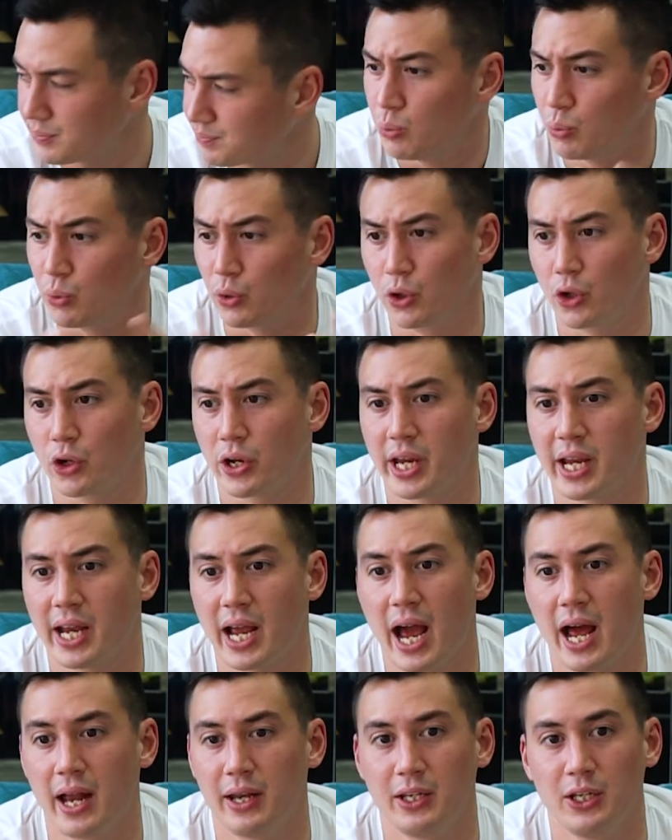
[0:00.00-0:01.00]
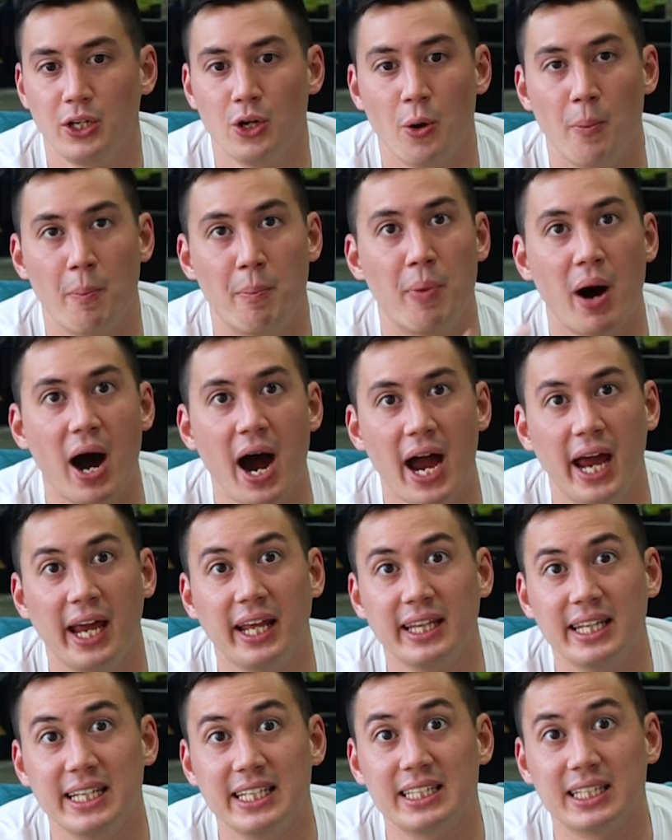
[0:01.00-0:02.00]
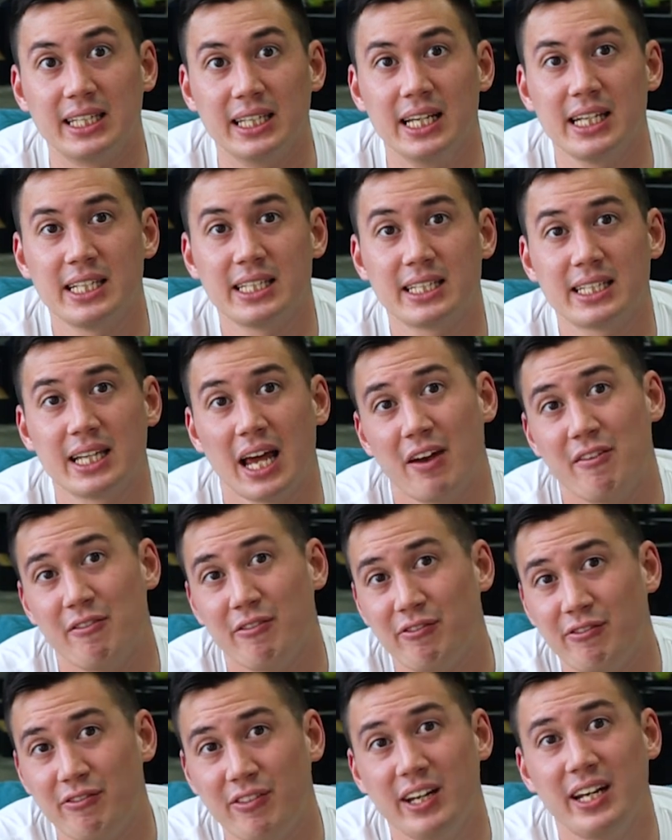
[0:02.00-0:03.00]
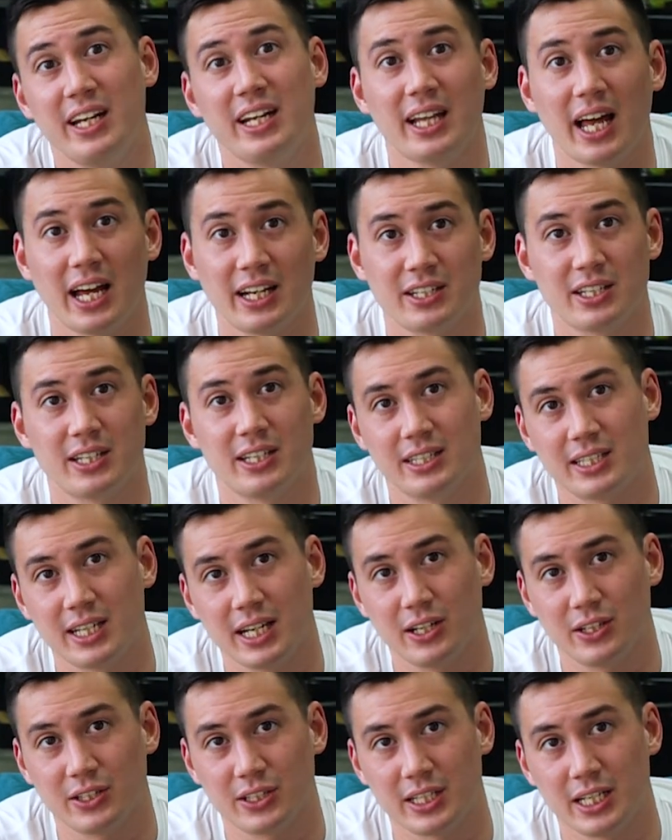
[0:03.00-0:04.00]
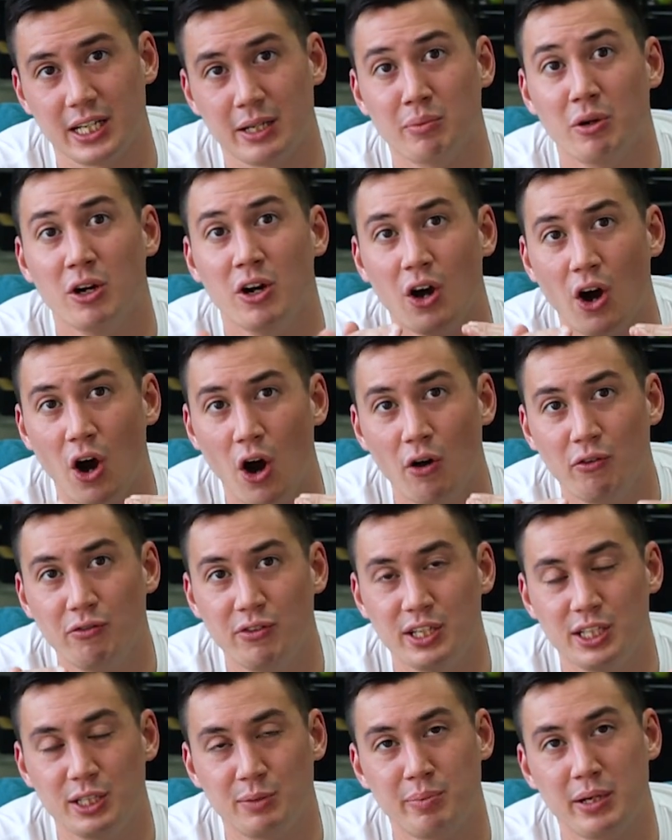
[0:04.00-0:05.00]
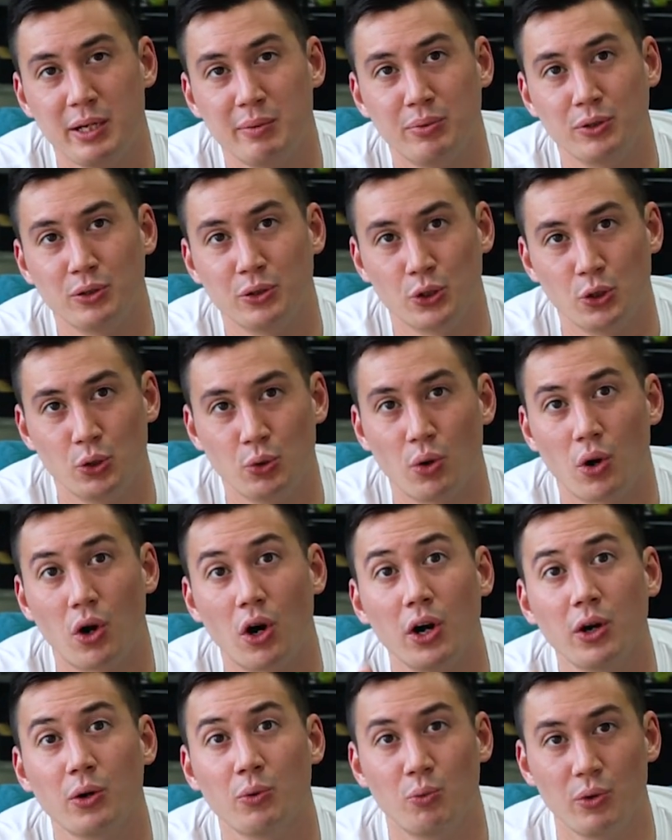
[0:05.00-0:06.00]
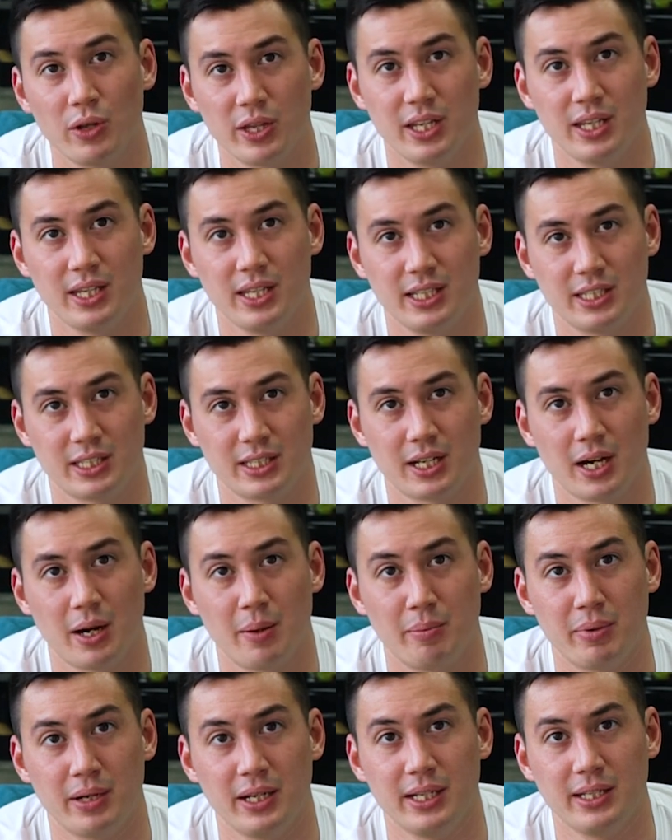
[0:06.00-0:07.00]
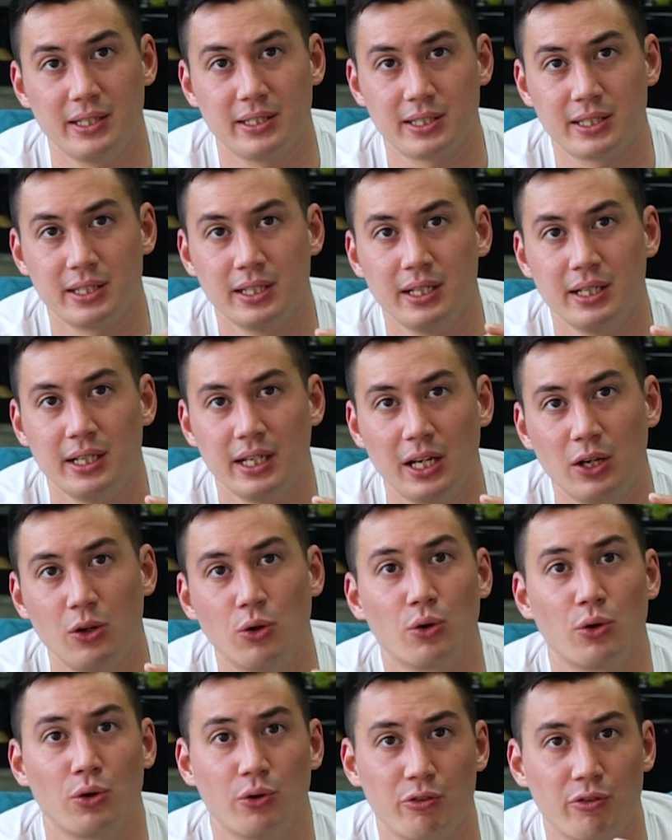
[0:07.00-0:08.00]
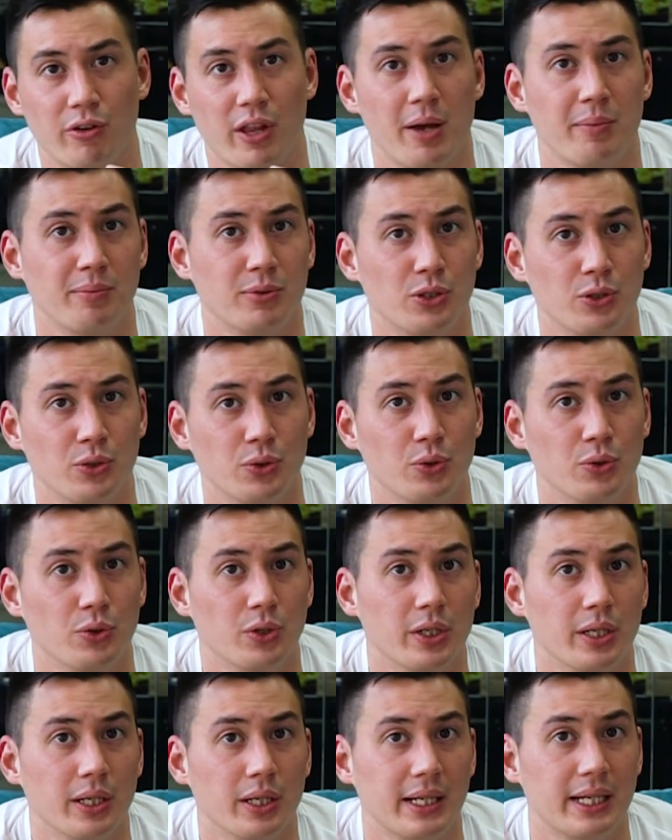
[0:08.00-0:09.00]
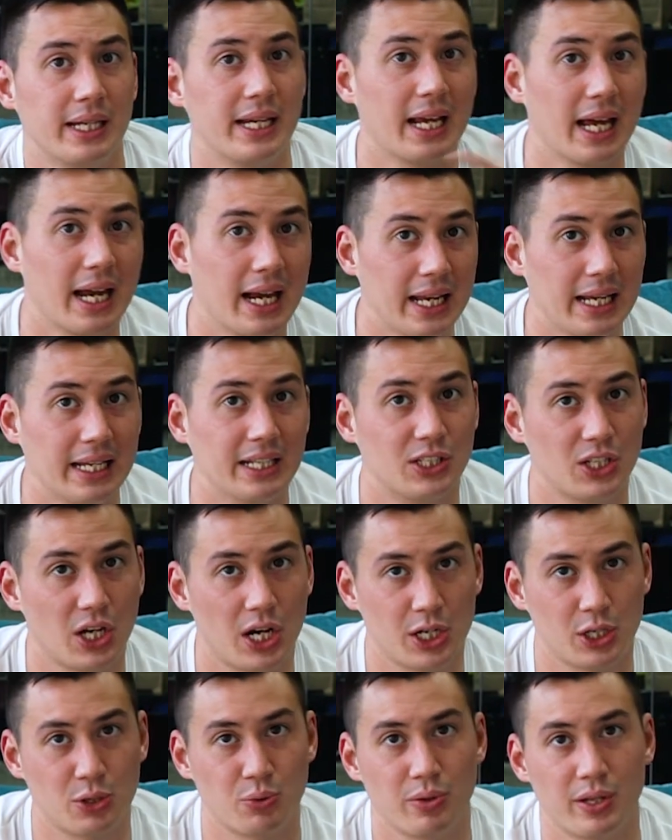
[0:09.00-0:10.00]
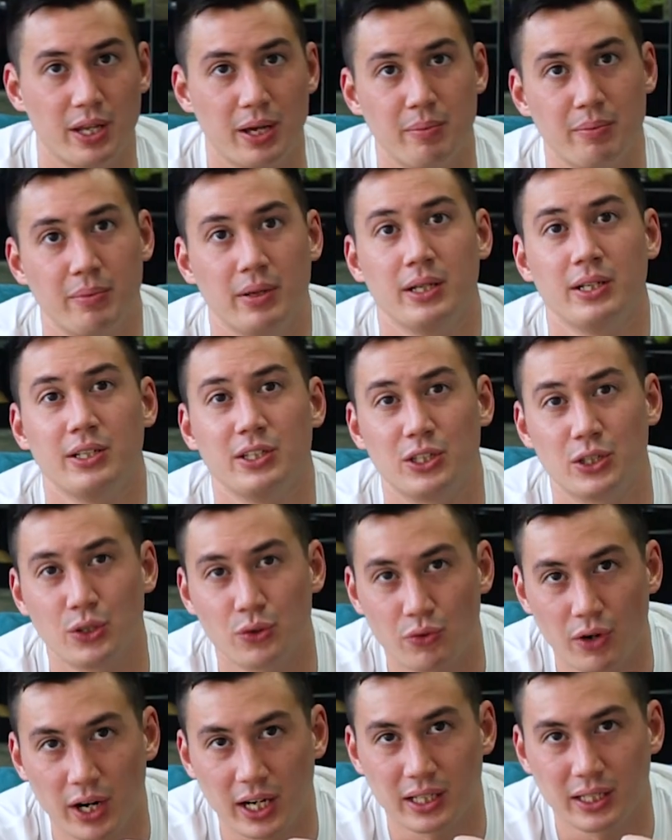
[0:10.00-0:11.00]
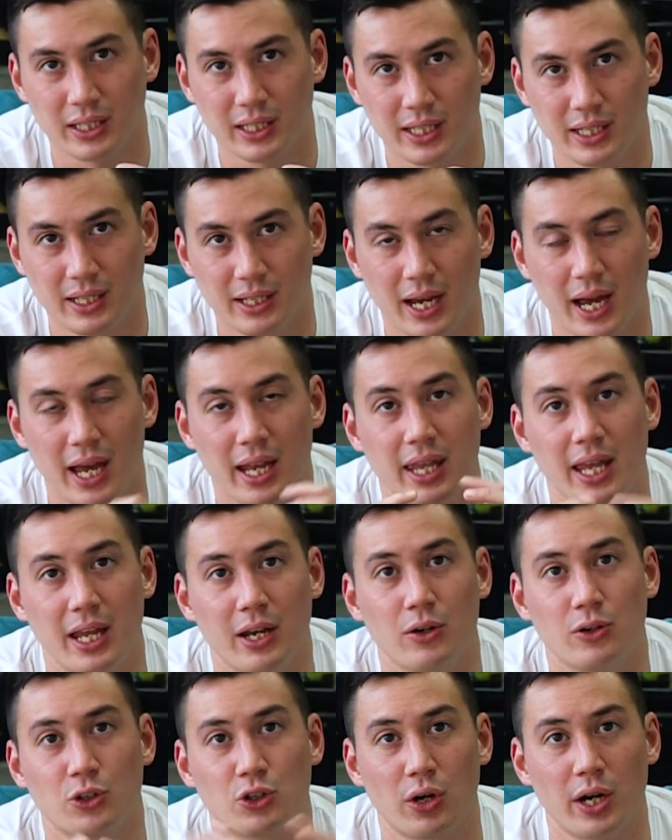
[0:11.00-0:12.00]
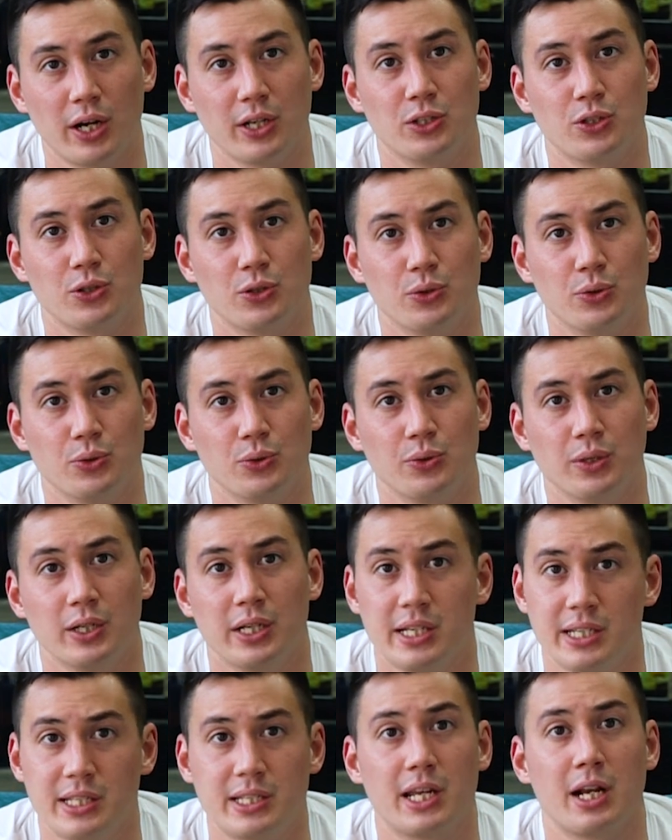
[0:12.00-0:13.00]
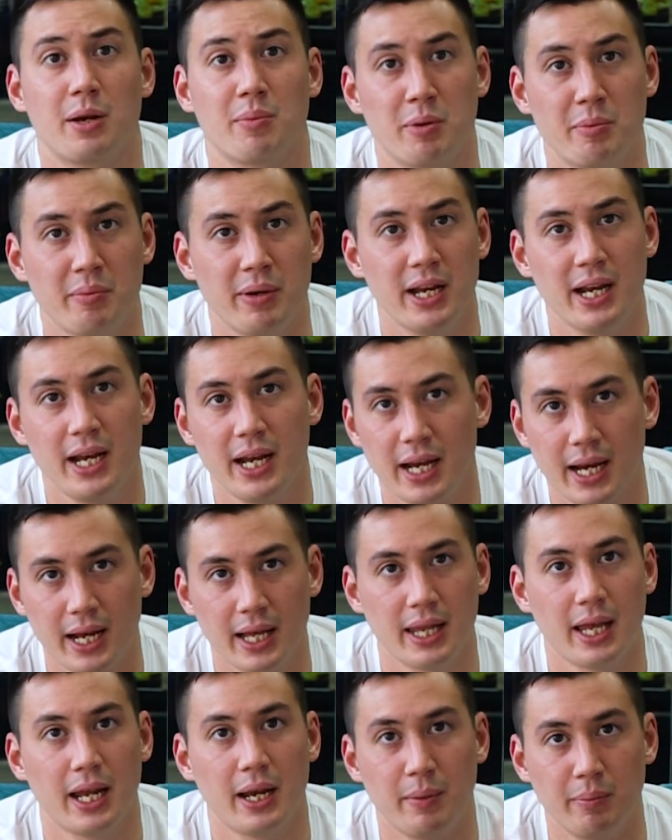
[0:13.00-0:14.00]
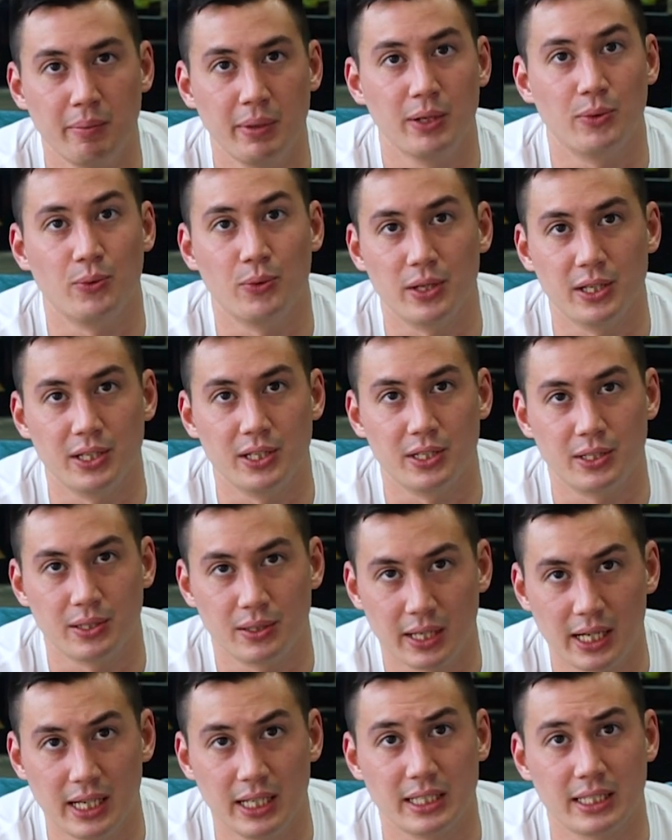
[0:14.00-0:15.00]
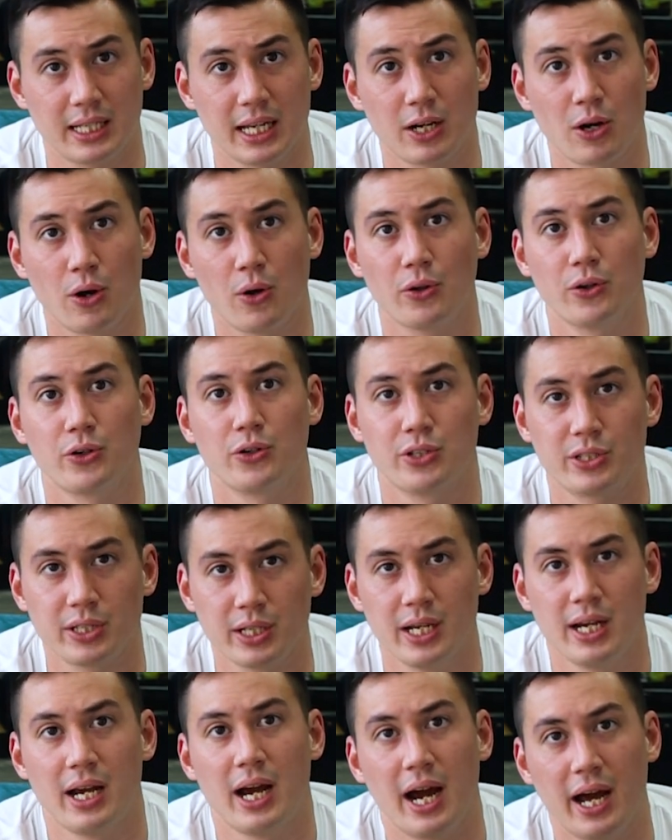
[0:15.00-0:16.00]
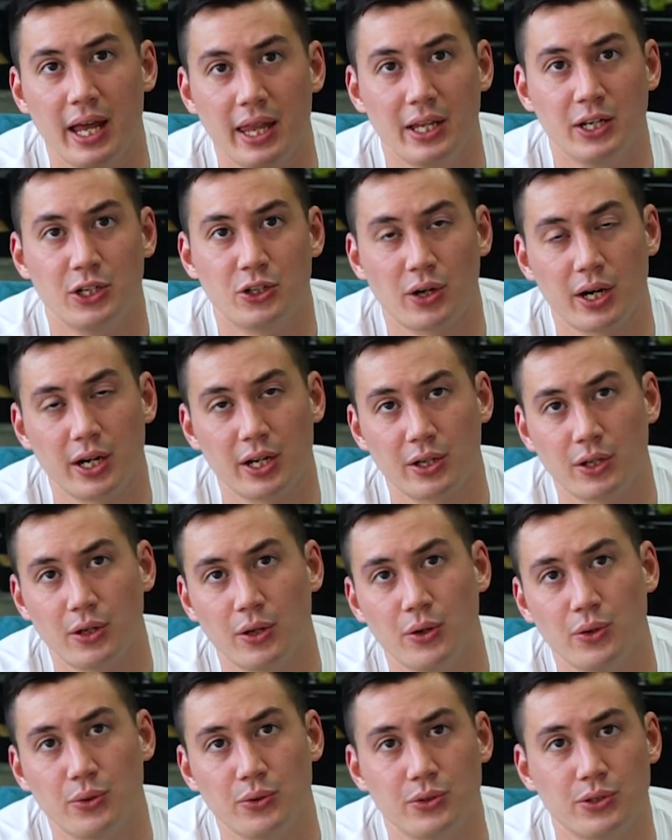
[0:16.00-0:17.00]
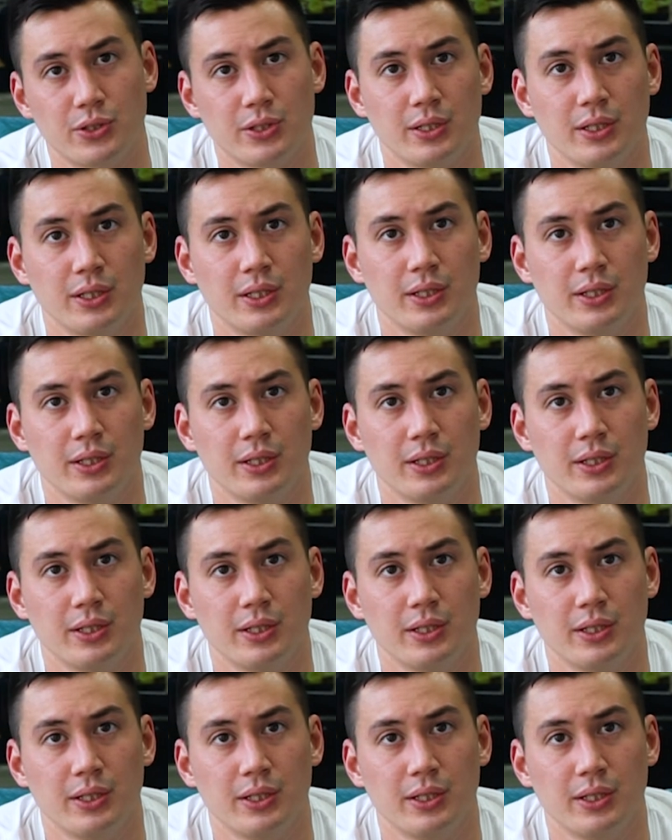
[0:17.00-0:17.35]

we're looking at, buying these lists and feeding that to the sales team of these people who are within these companies in order for them to get in touch with them directly, and then try to set up a meeting and then meet with the key stakeholders and then try to close,